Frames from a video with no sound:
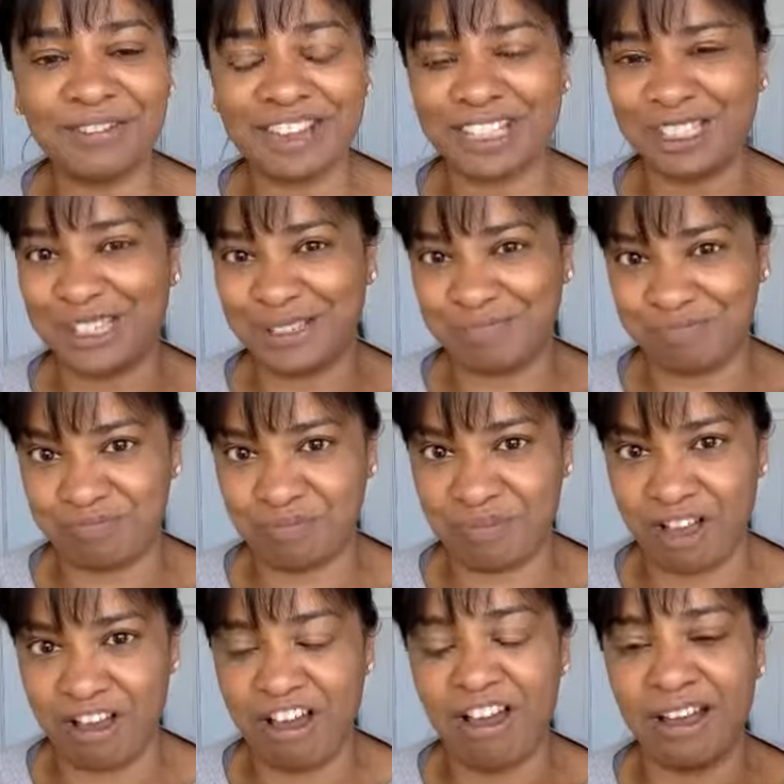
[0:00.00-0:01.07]
actually
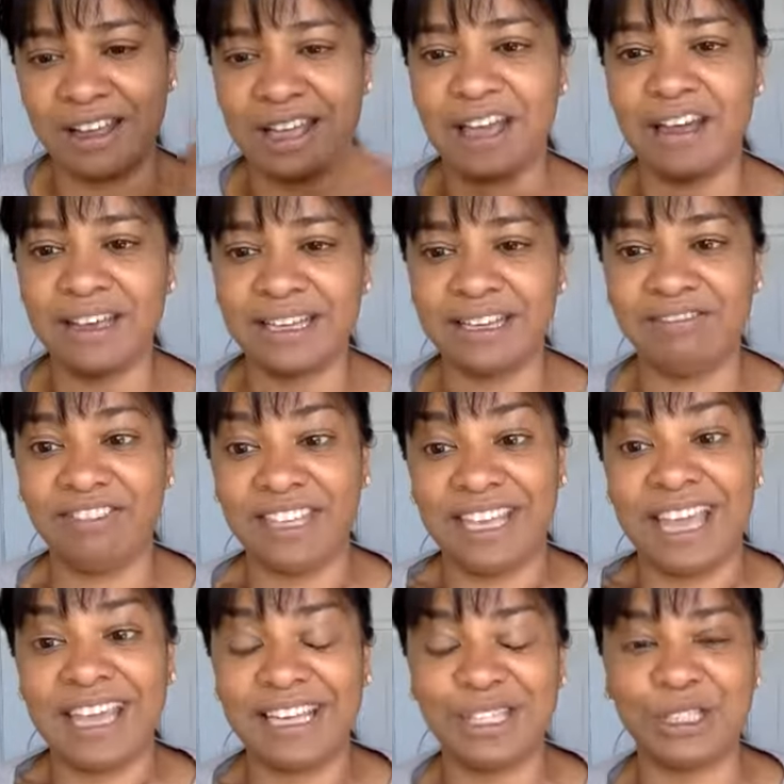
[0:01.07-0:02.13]
hired a
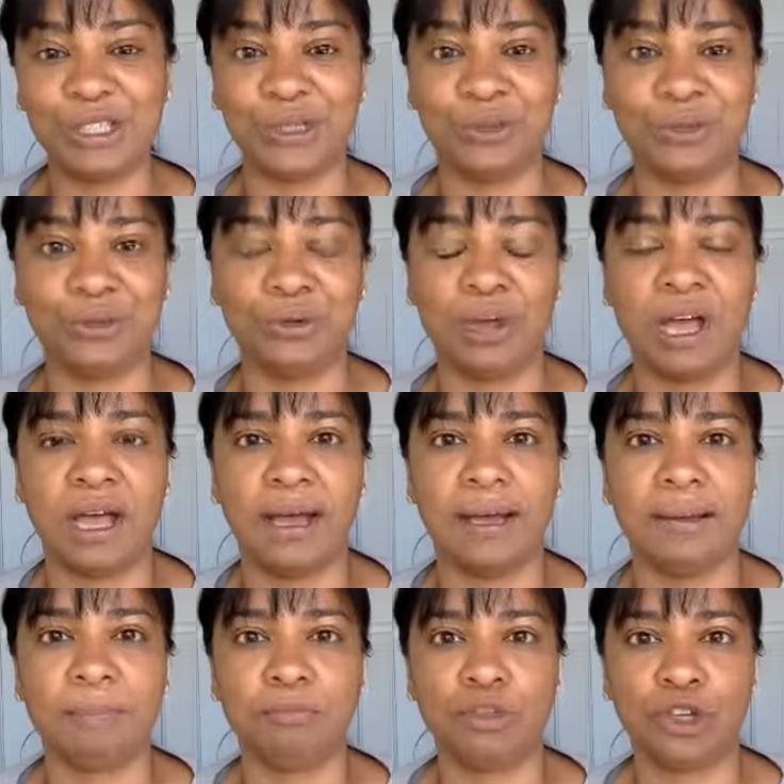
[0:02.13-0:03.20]
VA to
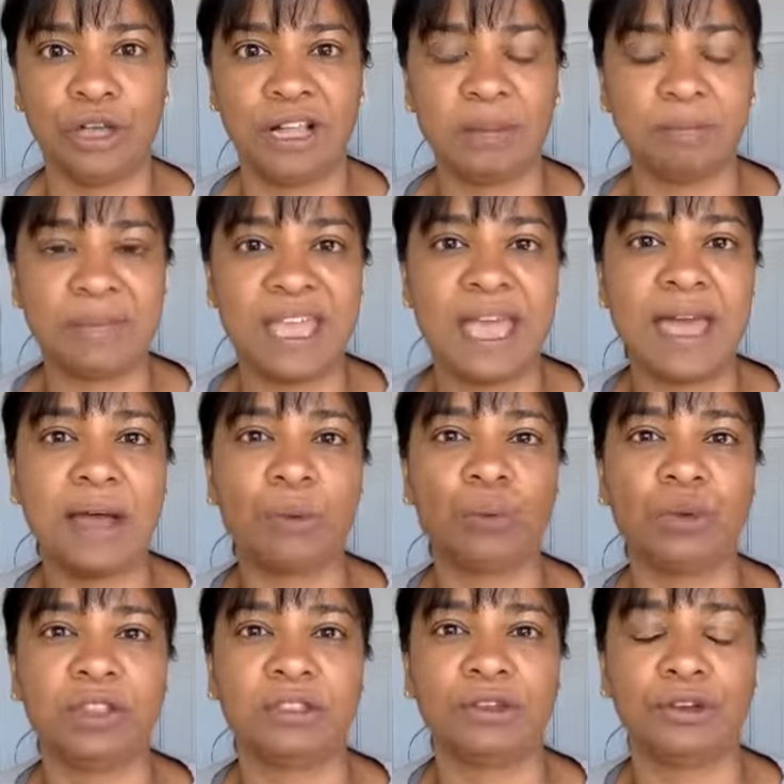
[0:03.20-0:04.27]
help me out
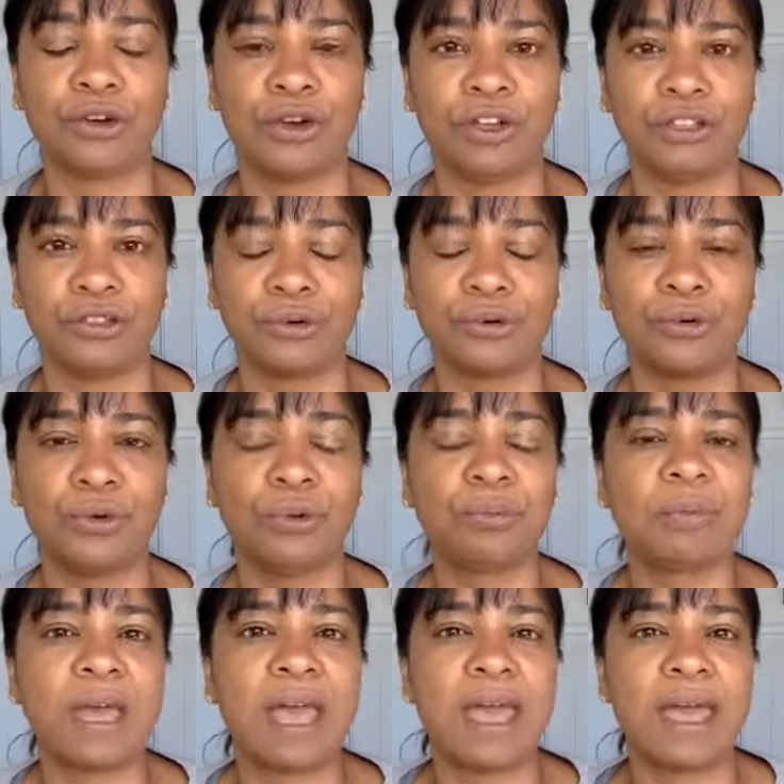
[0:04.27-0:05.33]
with growing the group
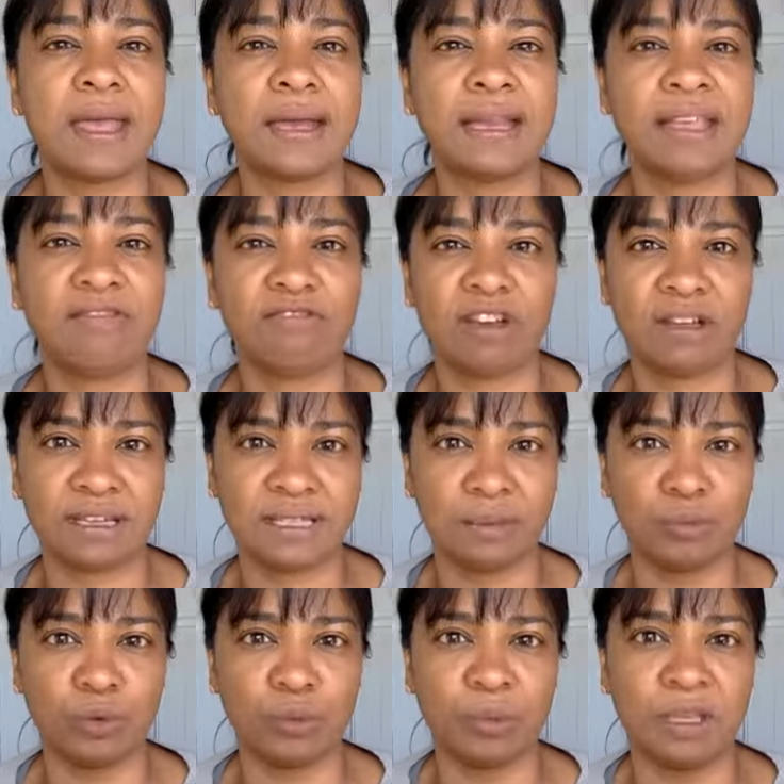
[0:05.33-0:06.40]
and inviting
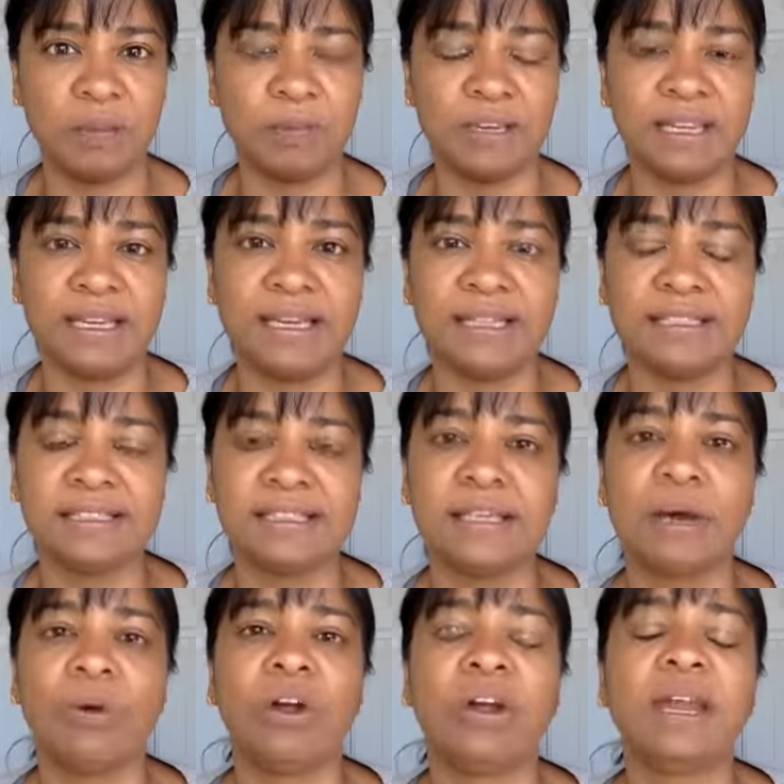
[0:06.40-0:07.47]
more people in and
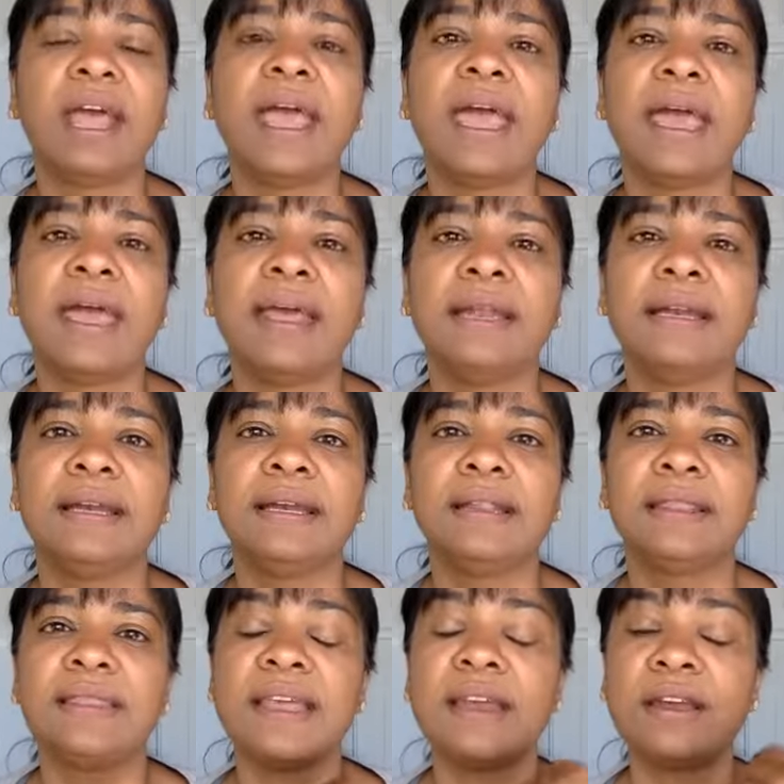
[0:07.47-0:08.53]
so on. And
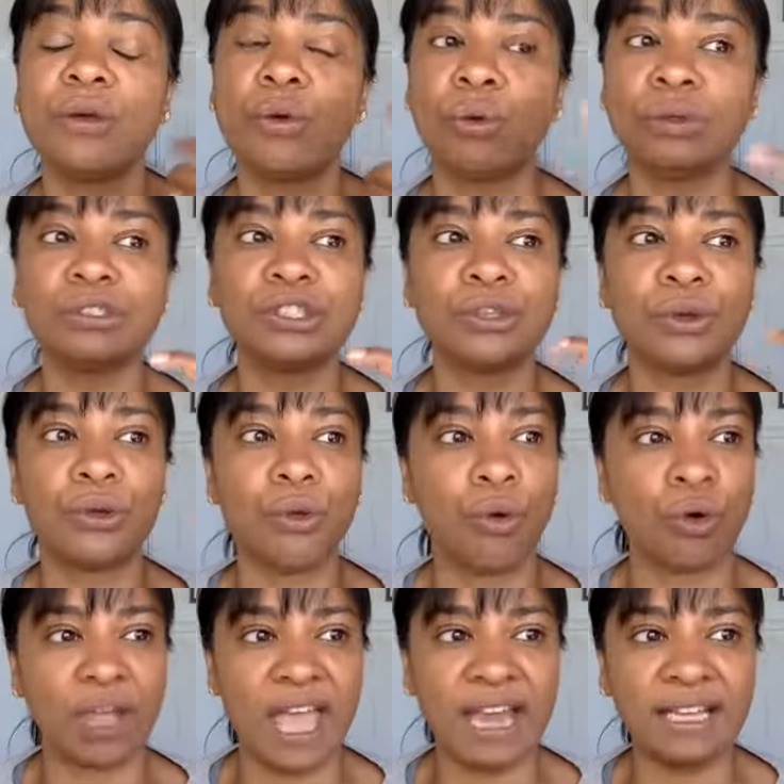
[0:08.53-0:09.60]
then also
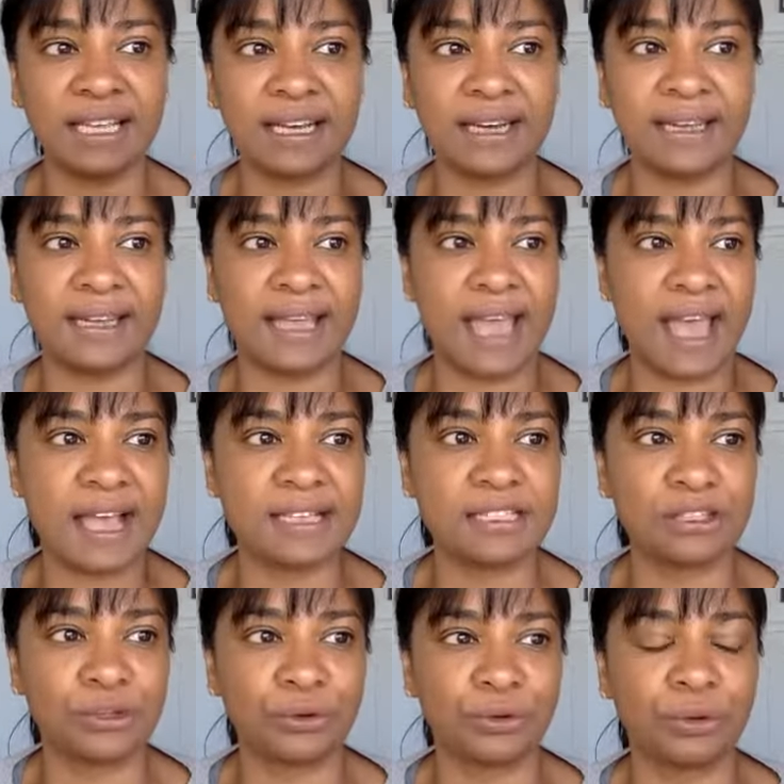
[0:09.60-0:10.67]
organically,
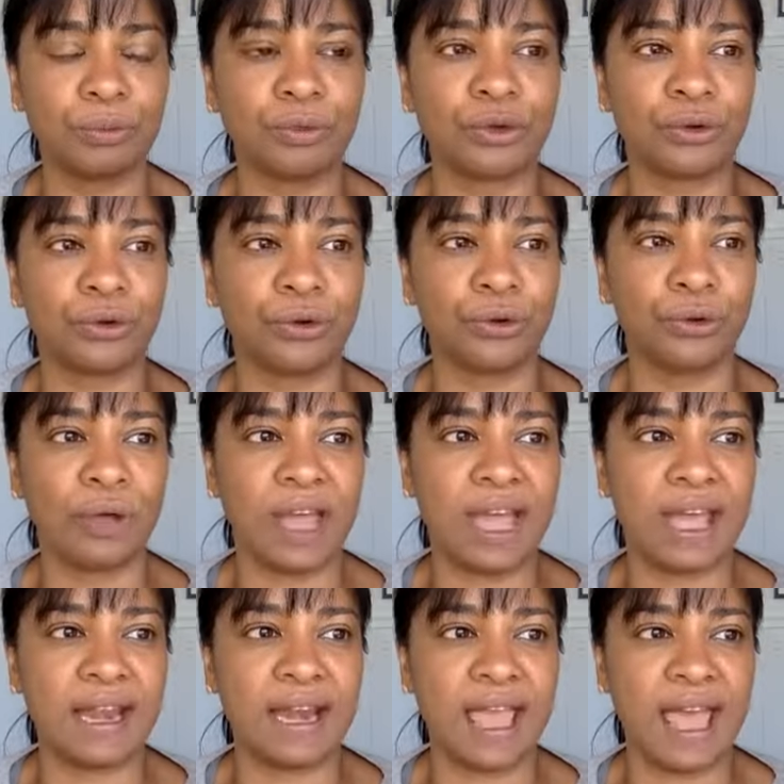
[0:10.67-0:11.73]
as the group grew
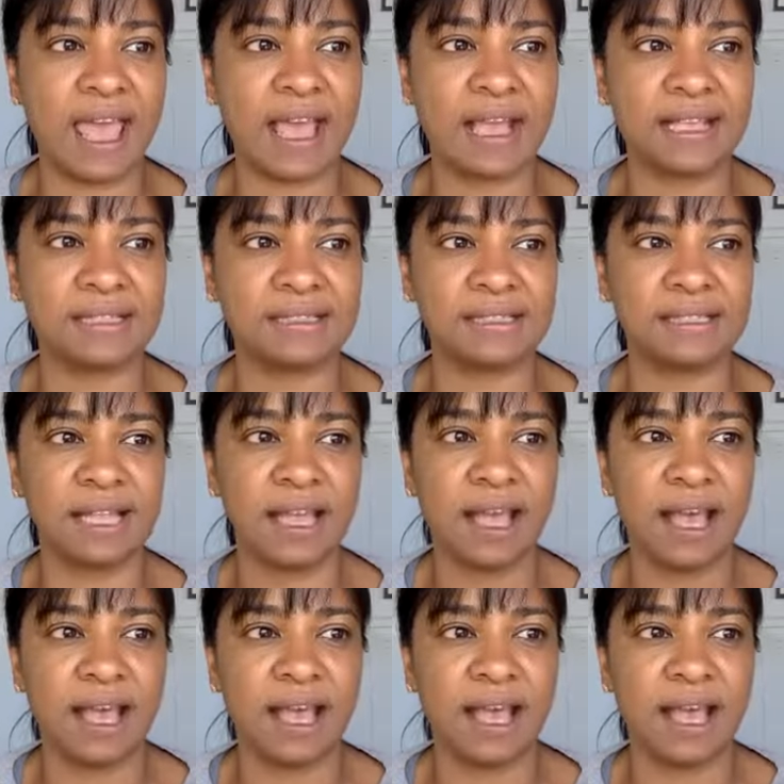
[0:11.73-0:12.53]
and as